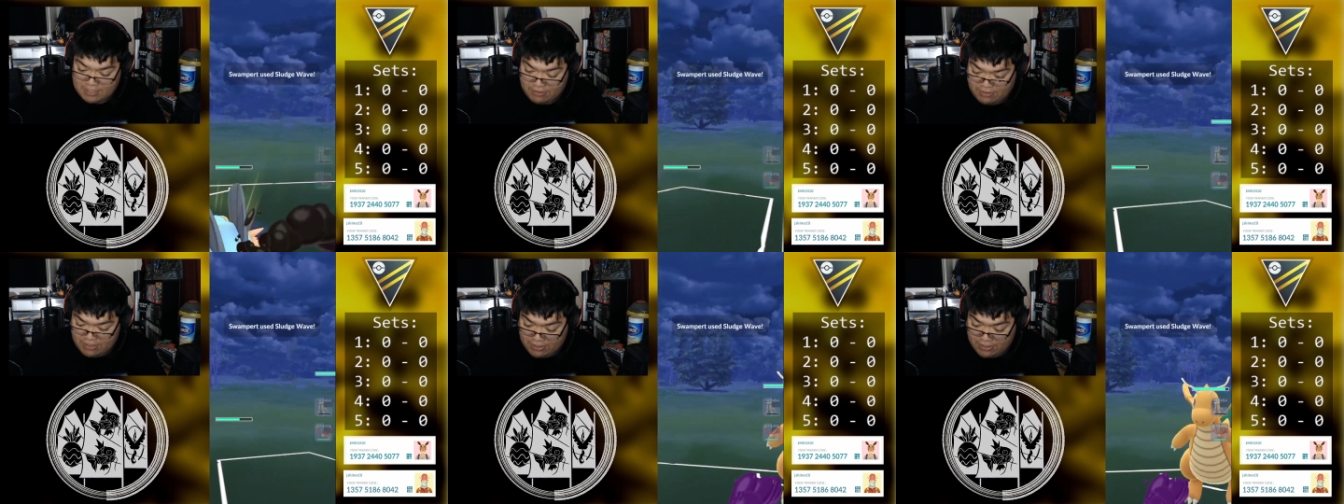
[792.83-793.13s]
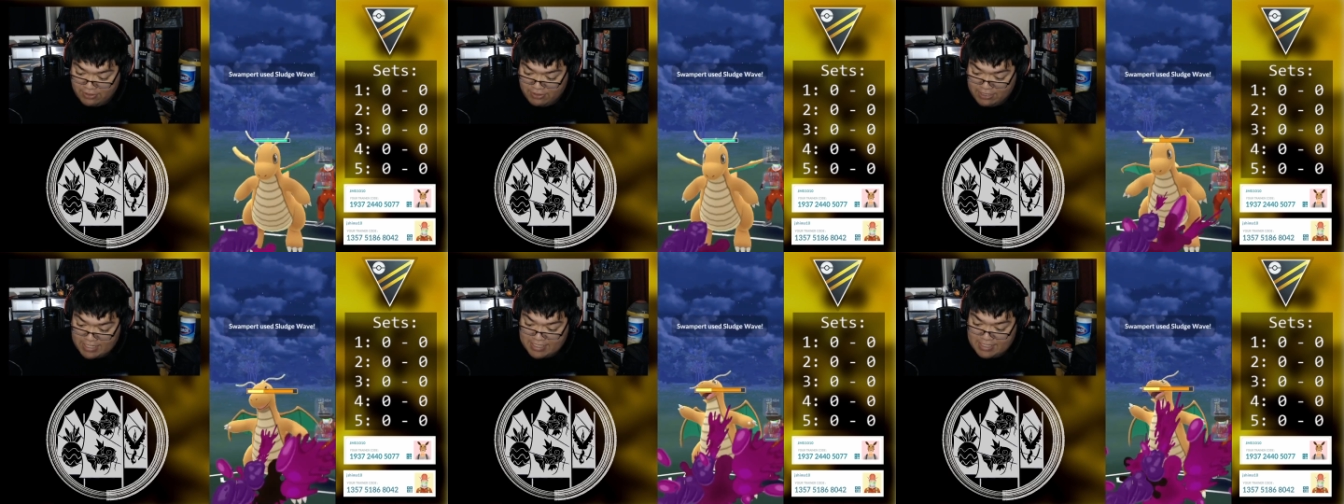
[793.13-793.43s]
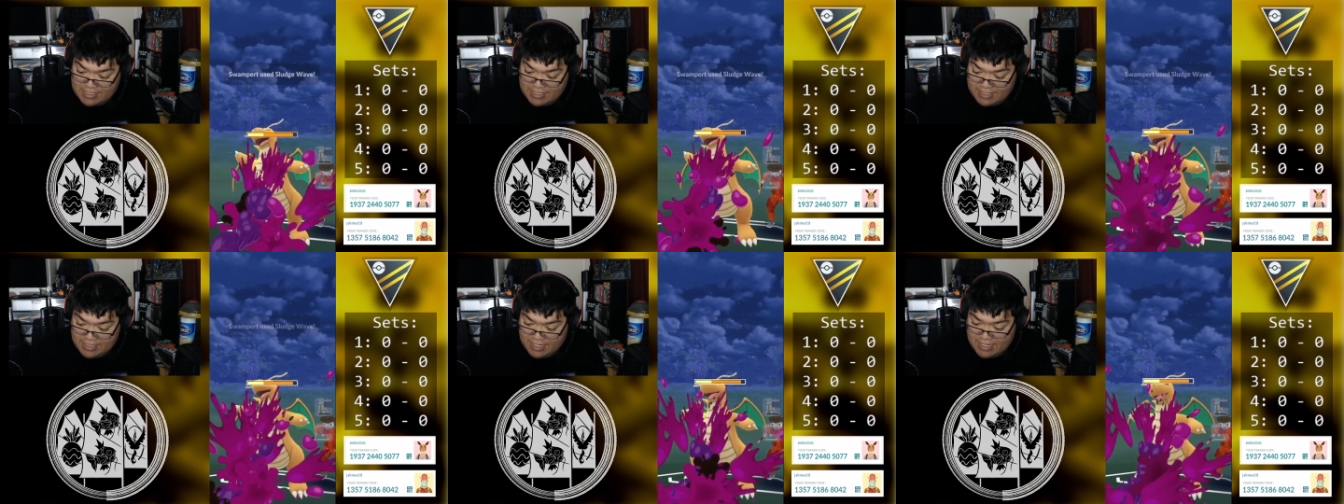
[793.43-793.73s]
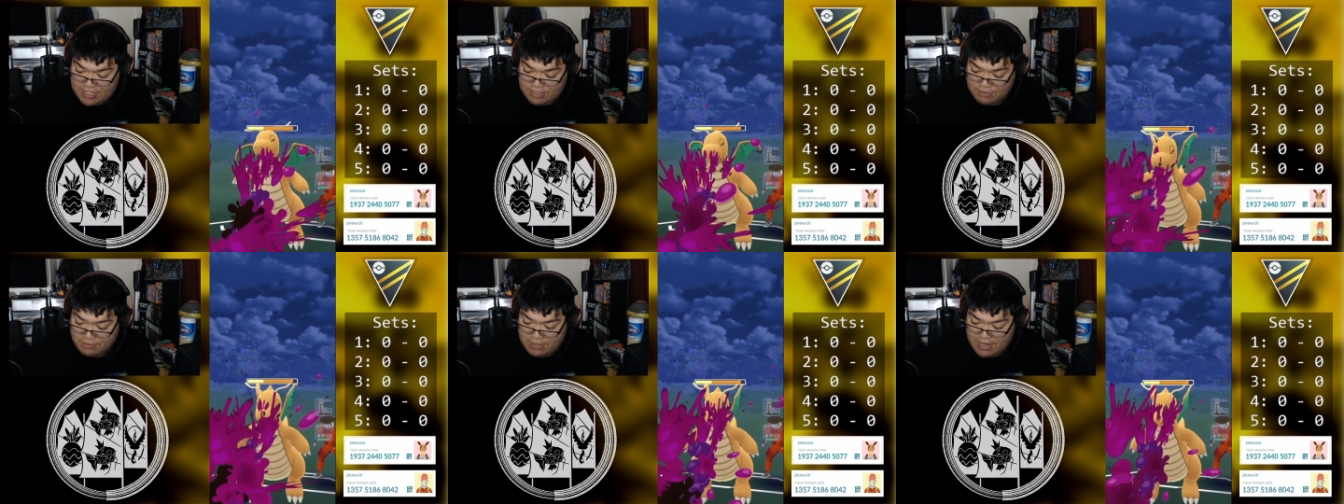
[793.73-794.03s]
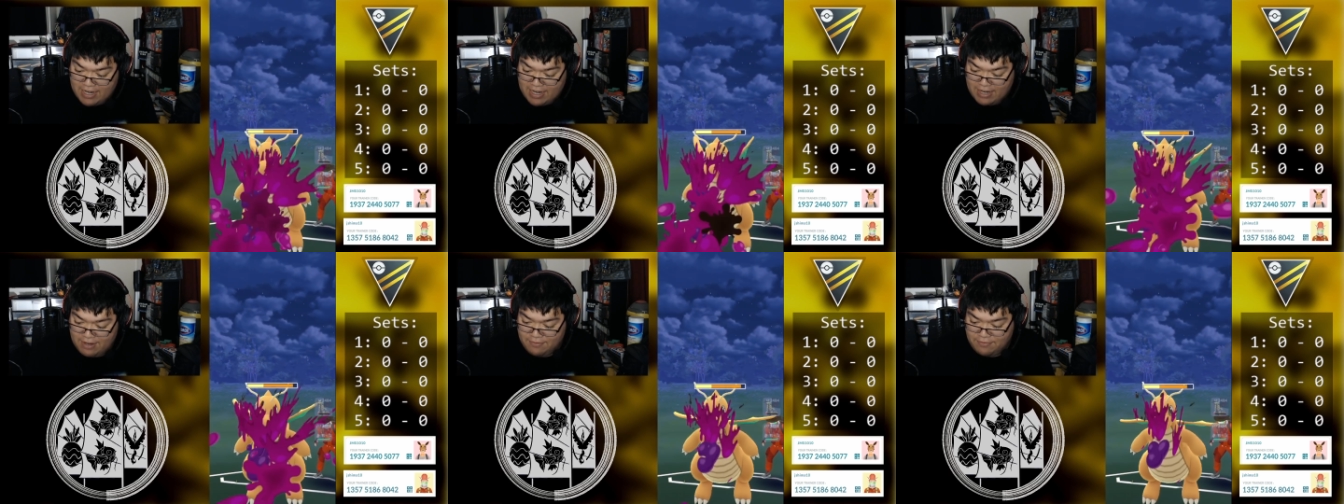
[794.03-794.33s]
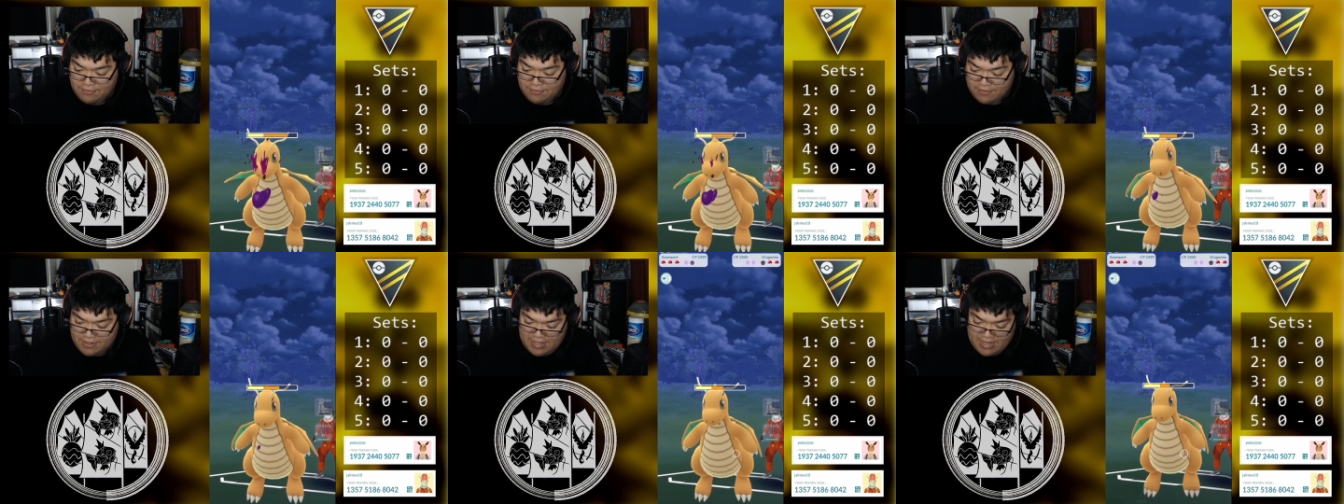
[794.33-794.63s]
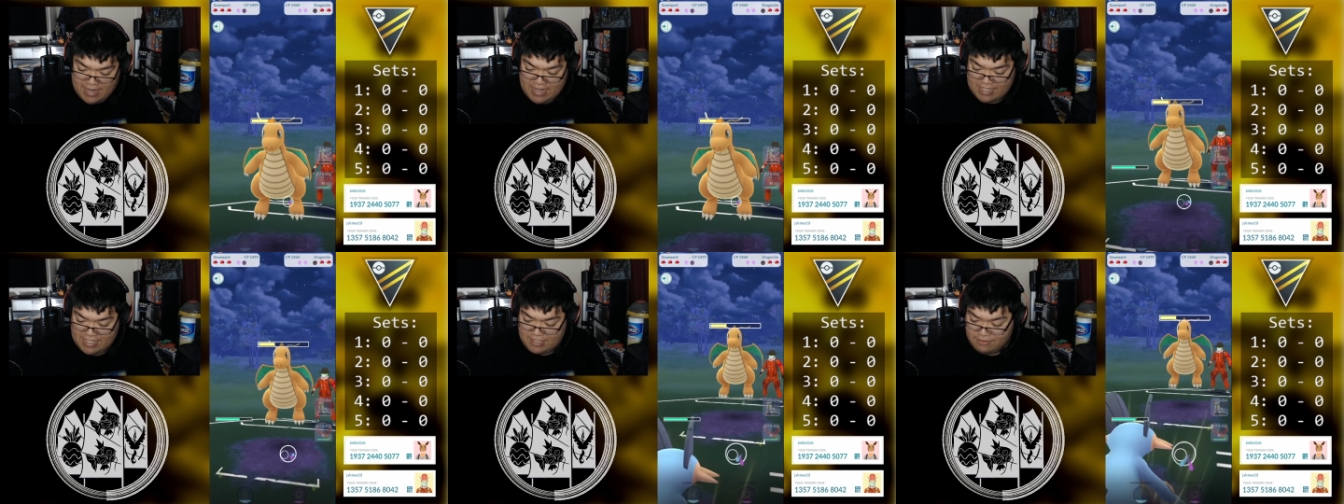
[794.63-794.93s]
a real quick Sludge Wave.
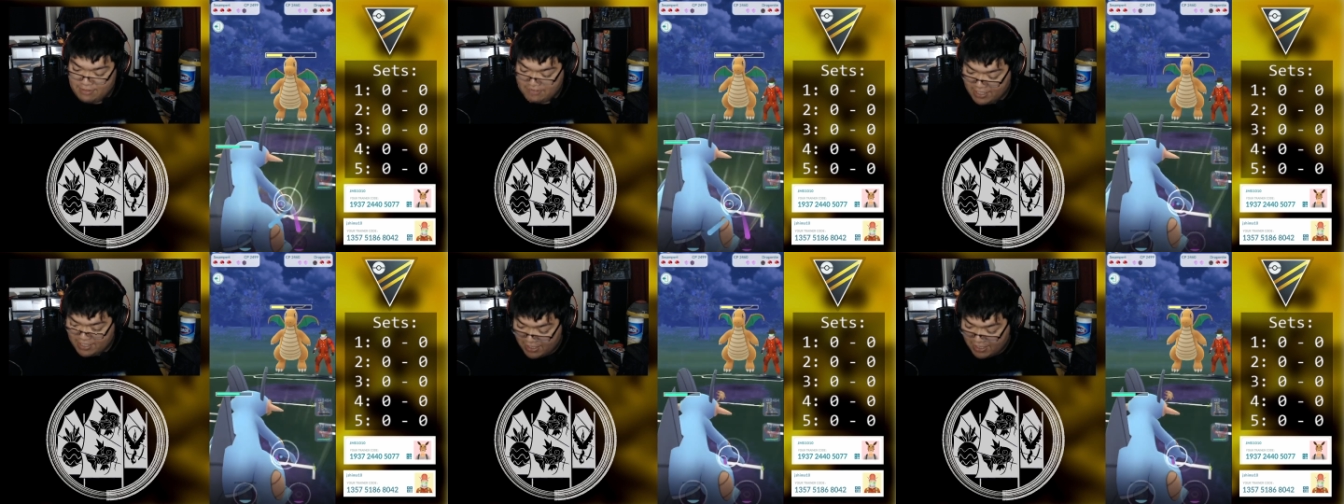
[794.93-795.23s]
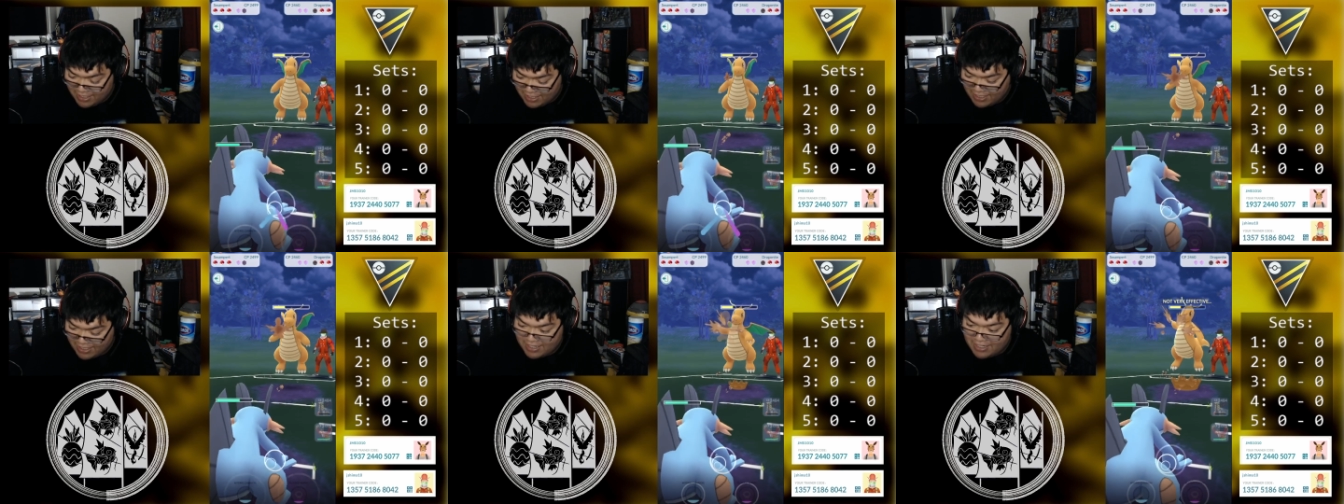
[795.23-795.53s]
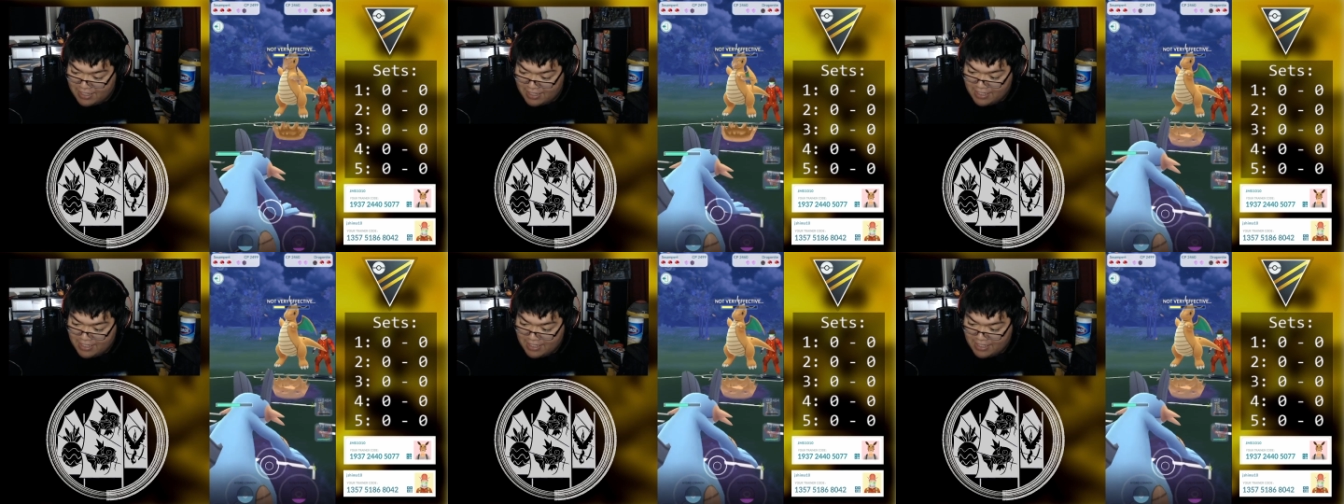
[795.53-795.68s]
Yes, we are.